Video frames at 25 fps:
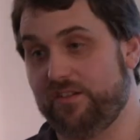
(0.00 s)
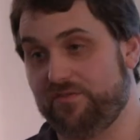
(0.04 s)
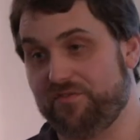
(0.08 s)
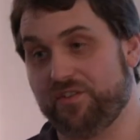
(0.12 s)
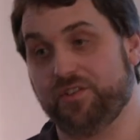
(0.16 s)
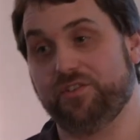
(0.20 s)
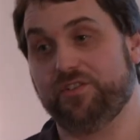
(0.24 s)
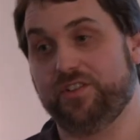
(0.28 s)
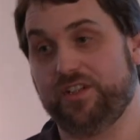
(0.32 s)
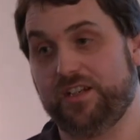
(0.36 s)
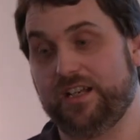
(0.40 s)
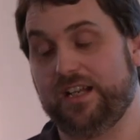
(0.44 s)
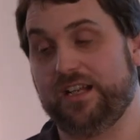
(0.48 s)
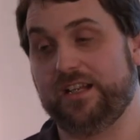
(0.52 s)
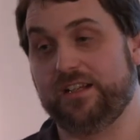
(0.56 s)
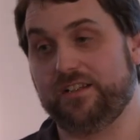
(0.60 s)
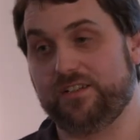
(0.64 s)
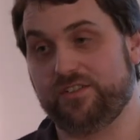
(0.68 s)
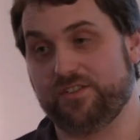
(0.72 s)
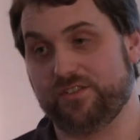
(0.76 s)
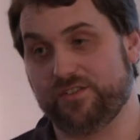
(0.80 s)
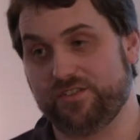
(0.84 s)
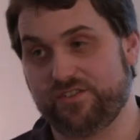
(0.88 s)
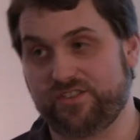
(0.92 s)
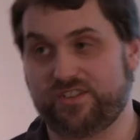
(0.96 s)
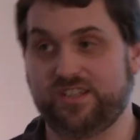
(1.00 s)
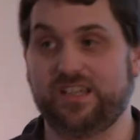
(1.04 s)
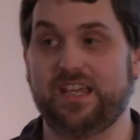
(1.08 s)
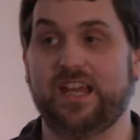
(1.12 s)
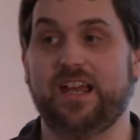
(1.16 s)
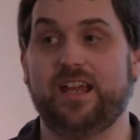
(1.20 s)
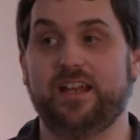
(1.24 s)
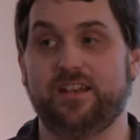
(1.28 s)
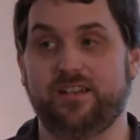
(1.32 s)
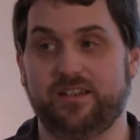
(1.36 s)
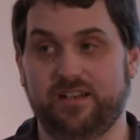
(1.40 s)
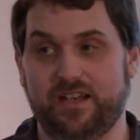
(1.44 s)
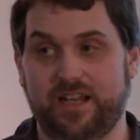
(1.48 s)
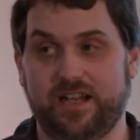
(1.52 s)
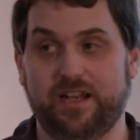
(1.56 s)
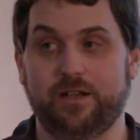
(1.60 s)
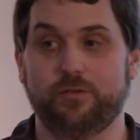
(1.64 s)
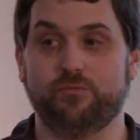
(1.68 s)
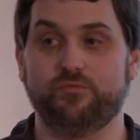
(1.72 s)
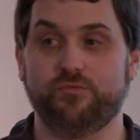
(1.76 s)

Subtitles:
funded actors can now